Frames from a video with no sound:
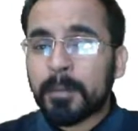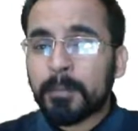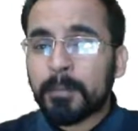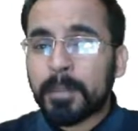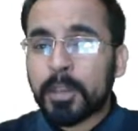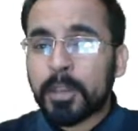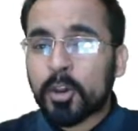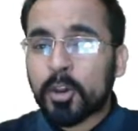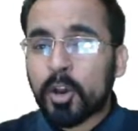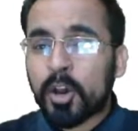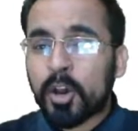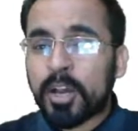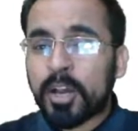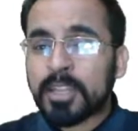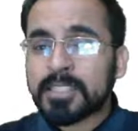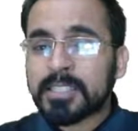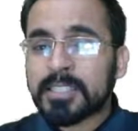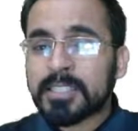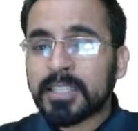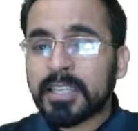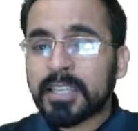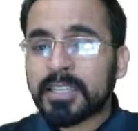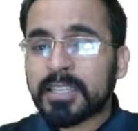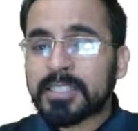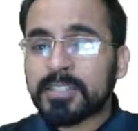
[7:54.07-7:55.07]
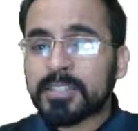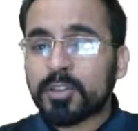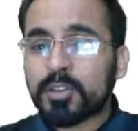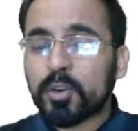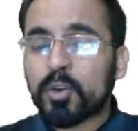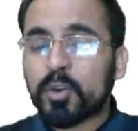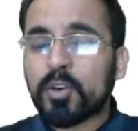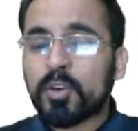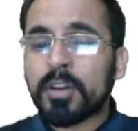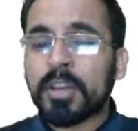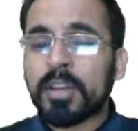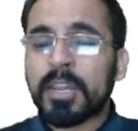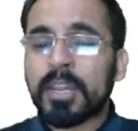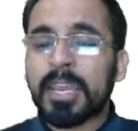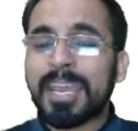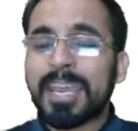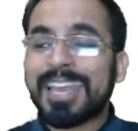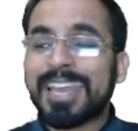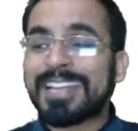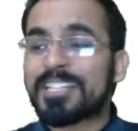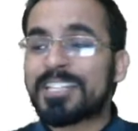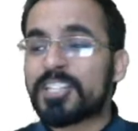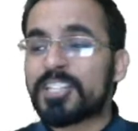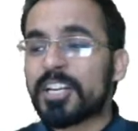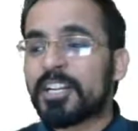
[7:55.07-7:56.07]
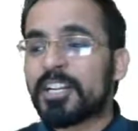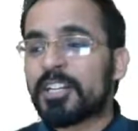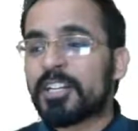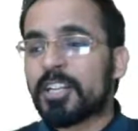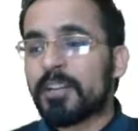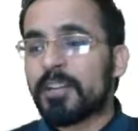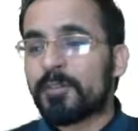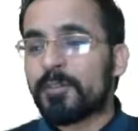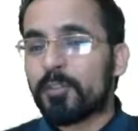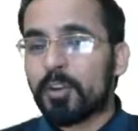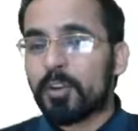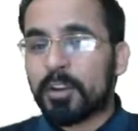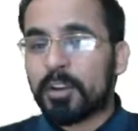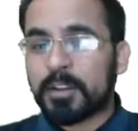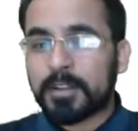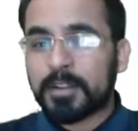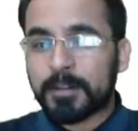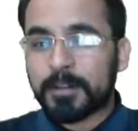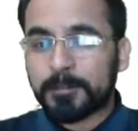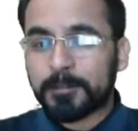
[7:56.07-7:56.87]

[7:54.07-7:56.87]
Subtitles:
because there is no agent involved.